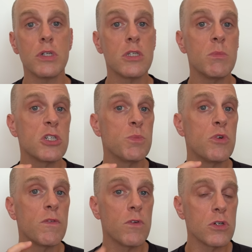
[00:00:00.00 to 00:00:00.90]
It's a much
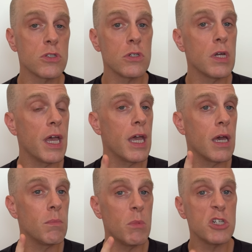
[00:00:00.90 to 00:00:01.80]
more versatile
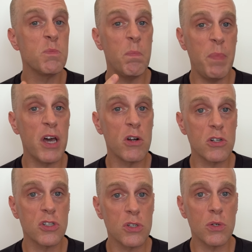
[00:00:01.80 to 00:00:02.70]
and much better
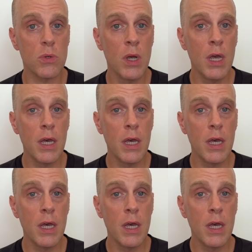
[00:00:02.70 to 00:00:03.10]
shoe